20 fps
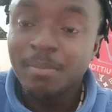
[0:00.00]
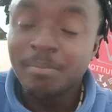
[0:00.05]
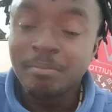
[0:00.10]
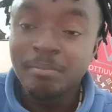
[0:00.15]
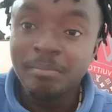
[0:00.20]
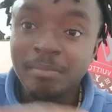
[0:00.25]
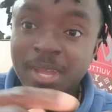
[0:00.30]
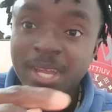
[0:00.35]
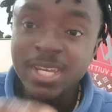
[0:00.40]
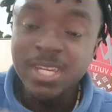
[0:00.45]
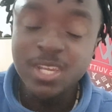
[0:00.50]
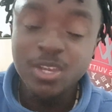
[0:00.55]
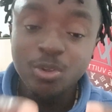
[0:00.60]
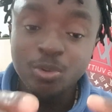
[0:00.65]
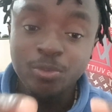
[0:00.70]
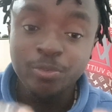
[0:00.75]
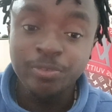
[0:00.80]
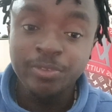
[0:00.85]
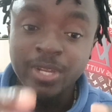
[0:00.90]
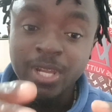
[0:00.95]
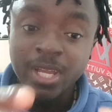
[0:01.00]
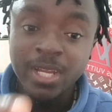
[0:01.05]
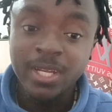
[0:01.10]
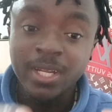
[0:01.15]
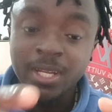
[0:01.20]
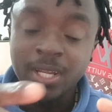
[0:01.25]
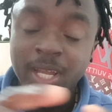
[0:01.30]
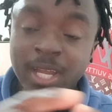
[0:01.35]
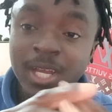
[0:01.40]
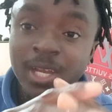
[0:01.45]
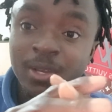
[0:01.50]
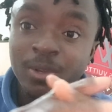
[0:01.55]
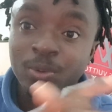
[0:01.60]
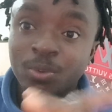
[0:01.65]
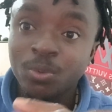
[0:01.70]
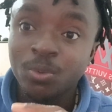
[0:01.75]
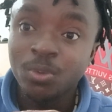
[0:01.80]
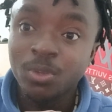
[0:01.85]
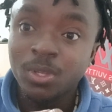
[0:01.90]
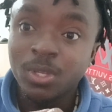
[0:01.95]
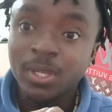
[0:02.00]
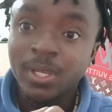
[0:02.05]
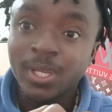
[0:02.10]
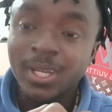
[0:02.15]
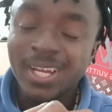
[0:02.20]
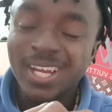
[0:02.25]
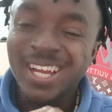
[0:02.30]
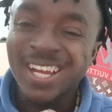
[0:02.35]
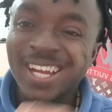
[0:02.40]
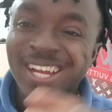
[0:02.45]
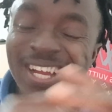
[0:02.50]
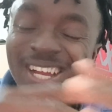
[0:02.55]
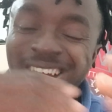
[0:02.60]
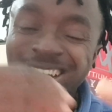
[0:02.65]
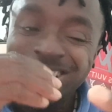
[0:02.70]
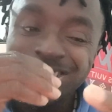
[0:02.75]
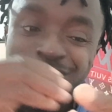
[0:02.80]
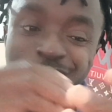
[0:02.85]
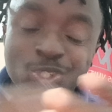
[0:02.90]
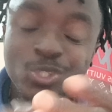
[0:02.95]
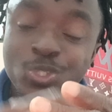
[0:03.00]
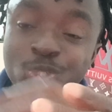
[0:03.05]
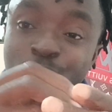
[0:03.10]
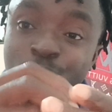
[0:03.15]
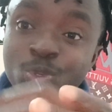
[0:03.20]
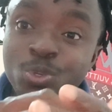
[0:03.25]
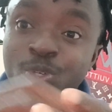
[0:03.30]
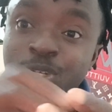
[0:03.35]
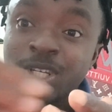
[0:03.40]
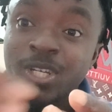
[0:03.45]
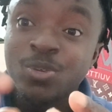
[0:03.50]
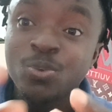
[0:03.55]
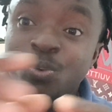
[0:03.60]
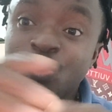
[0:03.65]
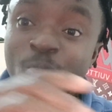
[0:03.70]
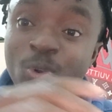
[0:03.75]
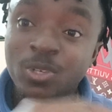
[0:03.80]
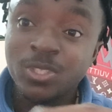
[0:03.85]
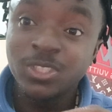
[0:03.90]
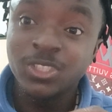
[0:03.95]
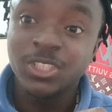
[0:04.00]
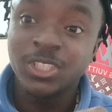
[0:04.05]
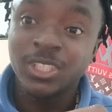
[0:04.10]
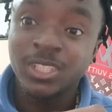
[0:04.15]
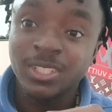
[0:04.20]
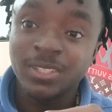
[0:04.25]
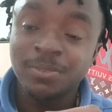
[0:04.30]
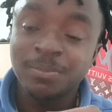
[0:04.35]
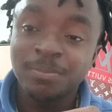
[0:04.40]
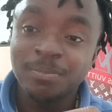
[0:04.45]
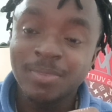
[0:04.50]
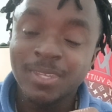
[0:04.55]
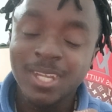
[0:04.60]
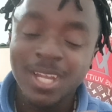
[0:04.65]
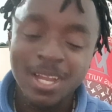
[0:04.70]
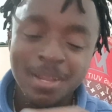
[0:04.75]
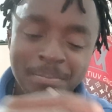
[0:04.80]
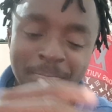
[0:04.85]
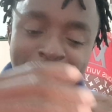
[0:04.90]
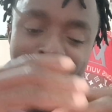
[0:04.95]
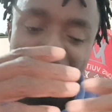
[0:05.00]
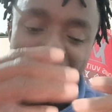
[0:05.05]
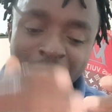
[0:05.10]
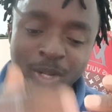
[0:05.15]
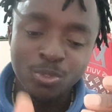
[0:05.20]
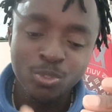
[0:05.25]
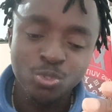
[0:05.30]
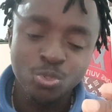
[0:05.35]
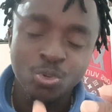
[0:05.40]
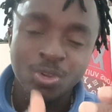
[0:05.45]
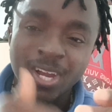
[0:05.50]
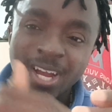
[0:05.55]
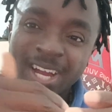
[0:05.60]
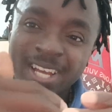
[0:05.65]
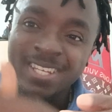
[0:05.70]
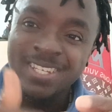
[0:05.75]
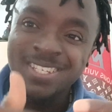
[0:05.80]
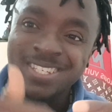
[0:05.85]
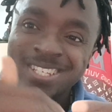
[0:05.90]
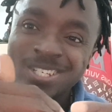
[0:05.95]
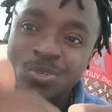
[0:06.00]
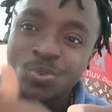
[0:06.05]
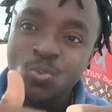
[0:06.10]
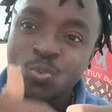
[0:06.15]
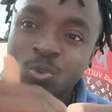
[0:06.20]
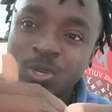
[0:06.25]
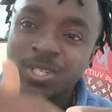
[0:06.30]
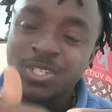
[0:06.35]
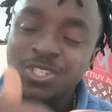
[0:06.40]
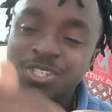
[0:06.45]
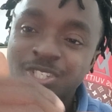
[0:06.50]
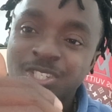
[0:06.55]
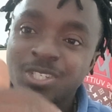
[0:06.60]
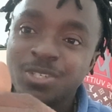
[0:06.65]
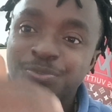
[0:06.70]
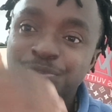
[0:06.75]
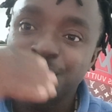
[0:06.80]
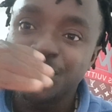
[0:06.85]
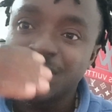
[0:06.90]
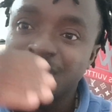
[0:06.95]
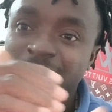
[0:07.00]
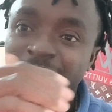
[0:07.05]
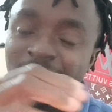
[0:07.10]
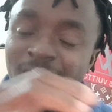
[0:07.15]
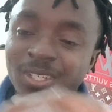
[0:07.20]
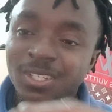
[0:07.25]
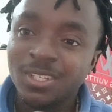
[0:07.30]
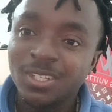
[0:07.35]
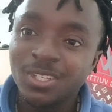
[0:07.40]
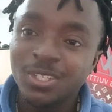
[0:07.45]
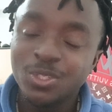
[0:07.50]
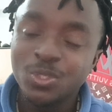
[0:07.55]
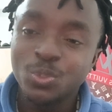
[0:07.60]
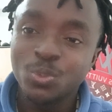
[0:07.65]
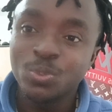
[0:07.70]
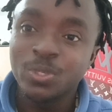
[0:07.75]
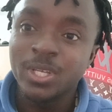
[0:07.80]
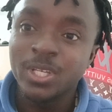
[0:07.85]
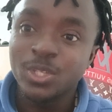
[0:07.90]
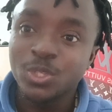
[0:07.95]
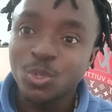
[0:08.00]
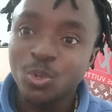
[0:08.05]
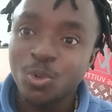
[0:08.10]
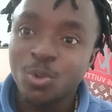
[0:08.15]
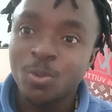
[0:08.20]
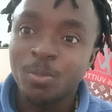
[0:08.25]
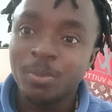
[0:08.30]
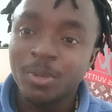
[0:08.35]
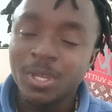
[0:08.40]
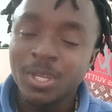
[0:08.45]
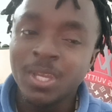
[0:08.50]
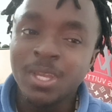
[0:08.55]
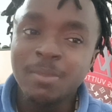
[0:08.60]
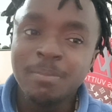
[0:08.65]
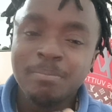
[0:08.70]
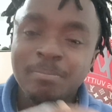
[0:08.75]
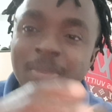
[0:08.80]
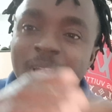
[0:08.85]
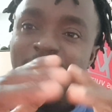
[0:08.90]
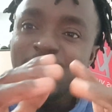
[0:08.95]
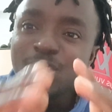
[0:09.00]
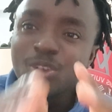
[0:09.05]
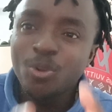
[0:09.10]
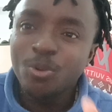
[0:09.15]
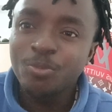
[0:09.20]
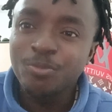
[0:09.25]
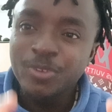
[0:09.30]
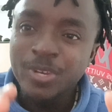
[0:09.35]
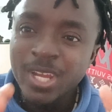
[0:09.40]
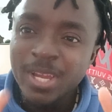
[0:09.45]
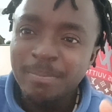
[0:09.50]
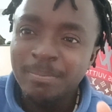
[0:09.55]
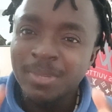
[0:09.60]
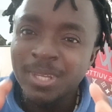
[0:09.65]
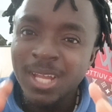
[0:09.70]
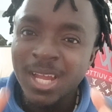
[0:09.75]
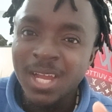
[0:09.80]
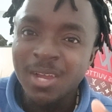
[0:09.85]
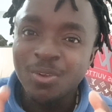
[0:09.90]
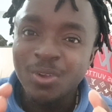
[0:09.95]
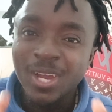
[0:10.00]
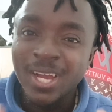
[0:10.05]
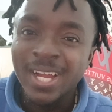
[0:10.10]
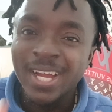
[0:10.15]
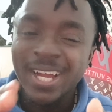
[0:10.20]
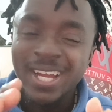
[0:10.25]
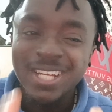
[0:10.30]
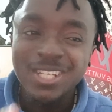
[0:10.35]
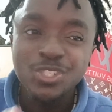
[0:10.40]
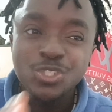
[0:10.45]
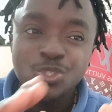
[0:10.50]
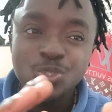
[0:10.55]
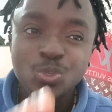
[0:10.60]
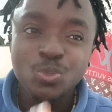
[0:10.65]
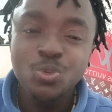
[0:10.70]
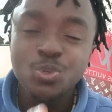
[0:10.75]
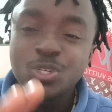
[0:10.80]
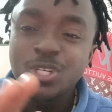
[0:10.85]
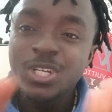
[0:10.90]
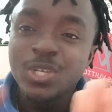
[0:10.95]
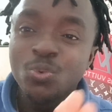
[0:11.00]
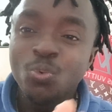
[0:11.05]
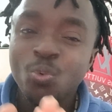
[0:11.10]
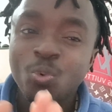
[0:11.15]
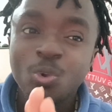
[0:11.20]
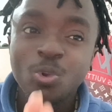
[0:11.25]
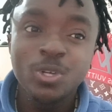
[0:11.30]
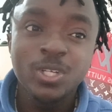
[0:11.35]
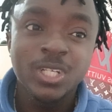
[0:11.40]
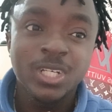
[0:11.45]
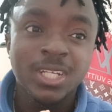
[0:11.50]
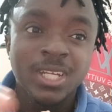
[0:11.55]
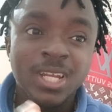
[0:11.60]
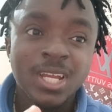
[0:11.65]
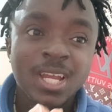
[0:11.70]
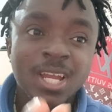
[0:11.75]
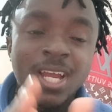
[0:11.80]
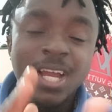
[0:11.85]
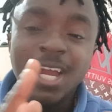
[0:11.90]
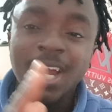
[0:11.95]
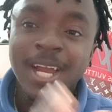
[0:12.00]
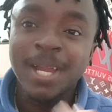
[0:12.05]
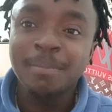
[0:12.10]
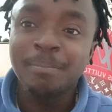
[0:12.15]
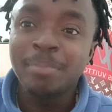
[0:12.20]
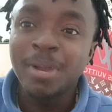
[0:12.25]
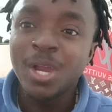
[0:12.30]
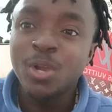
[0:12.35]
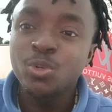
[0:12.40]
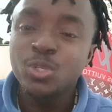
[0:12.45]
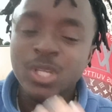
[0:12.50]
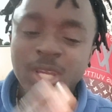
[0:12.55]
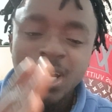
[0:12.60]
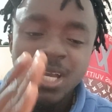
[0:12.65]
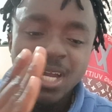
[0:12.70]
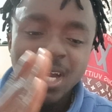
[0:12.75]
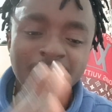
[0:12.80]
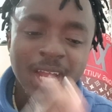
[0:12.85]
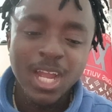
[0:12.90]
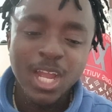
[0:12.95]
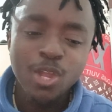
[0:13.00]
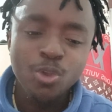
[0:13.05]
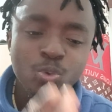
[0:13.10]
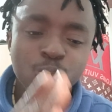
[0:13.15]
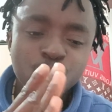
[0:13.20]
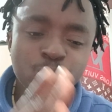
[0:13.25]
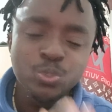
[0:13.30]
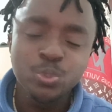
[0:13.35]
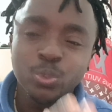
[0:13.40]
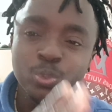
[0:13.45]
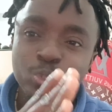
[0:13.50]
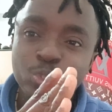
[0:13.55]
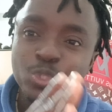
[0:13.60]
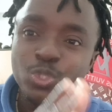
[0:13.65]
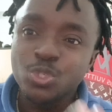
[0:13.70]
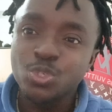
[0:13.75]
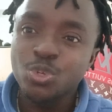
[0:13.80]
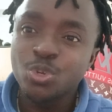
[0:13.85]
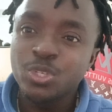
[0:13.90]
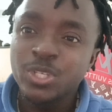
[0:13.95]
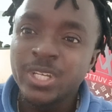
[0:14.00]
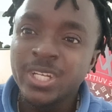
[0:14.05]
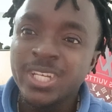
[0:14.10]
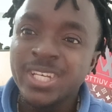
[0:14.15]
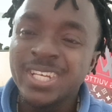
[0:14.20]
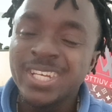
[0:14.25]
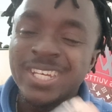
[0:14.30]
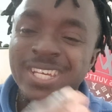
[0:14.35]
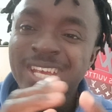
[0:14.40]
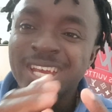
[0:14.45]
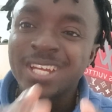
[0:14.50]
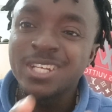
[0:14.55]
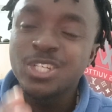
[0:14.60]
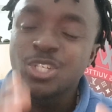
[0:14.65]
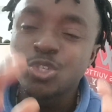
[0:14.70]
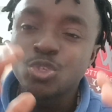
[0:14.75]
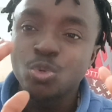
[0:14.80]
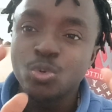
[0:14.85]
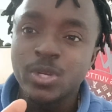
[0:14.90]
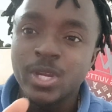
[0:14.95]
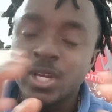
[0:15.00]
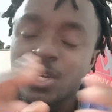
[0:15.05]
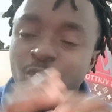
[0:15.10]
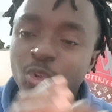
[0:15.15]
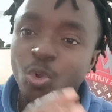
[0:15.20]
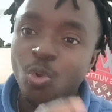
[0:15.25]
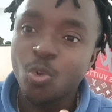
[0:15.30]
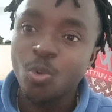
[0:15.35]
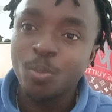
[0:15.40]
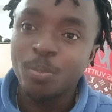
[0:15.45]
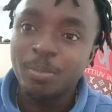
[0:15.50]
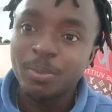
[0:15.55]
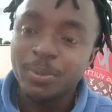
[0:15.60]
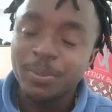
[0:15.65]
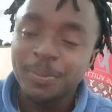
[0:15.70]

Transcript: many of them now are absolutely wondering about your adequate shifting to the top. Many of them now are absolutely wondering about how you suddenly get to the top.